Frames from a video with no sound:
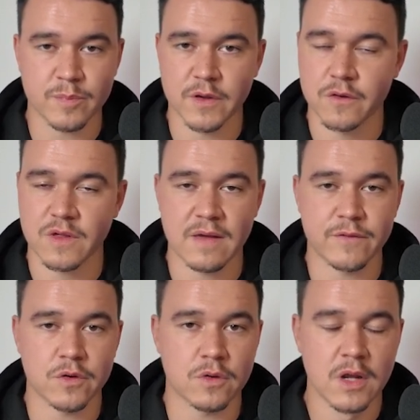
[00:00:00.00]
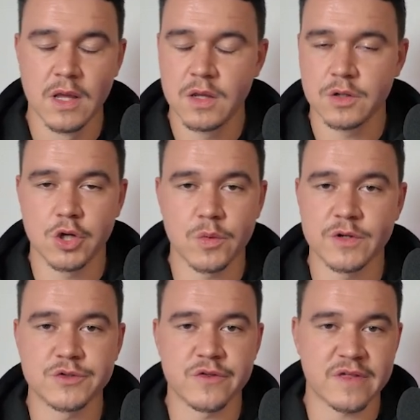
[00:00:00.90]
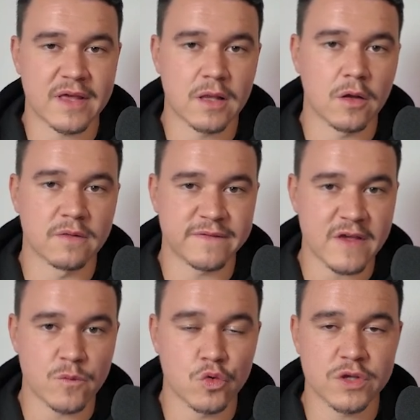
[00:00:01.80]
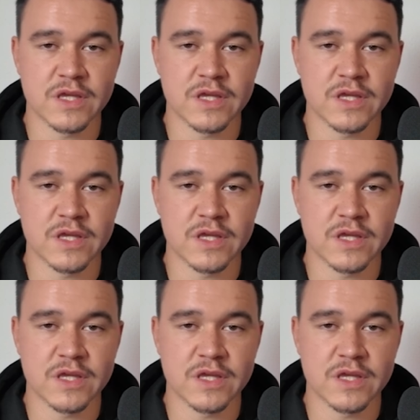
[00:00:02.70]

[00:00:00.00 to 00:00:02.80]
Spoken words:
Because if you're going to sell on Facebook,